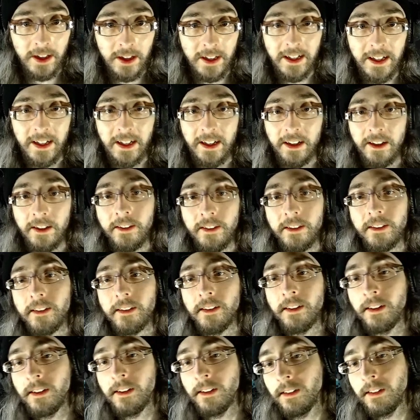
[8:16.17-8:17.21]
is
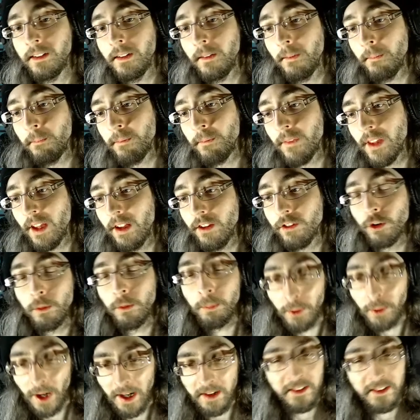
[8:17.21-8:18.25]

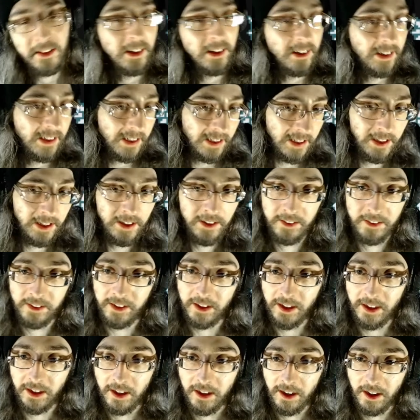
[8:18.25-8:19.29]
surprisingly
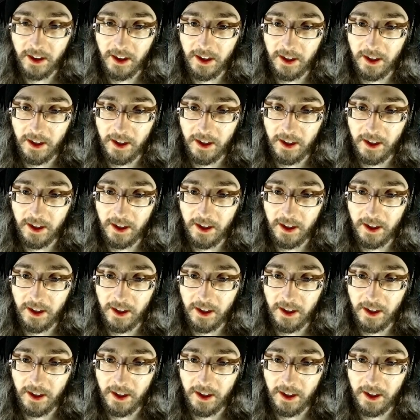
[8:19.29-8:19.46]
easy.